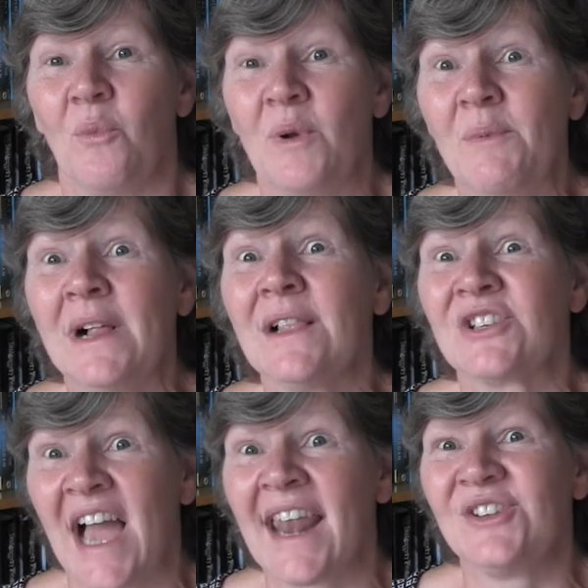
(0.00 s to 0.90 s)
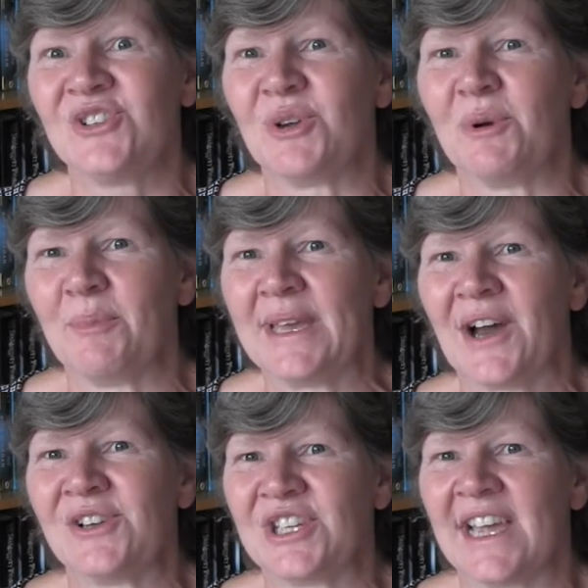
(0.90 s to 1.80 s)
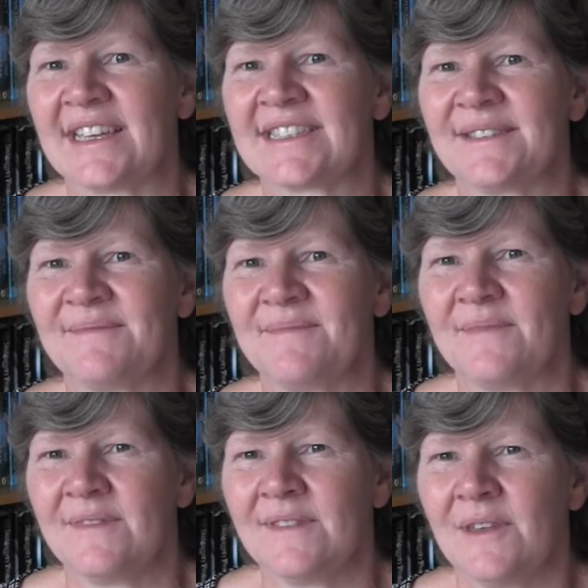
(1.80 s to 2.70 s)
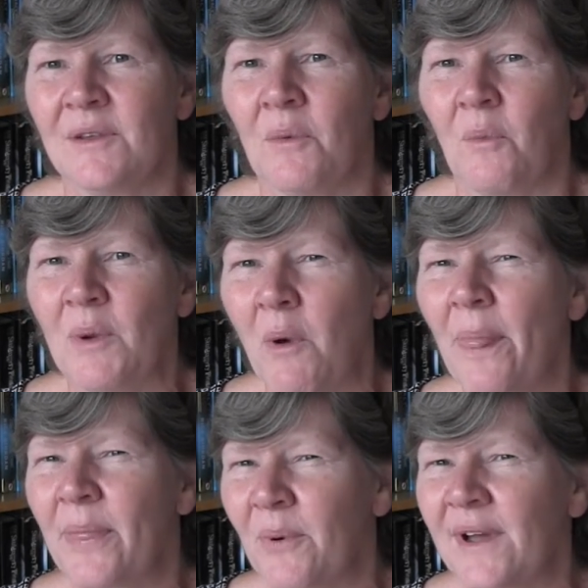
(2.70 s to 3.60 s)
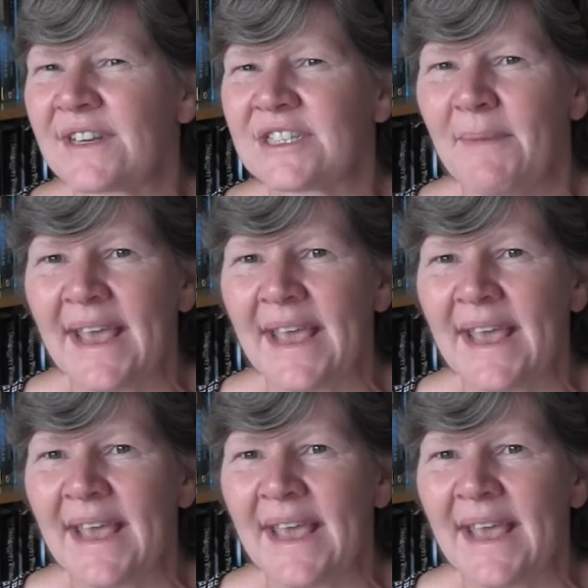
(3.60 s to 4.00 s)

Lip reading: We will challenge you at BRGS. We want the work to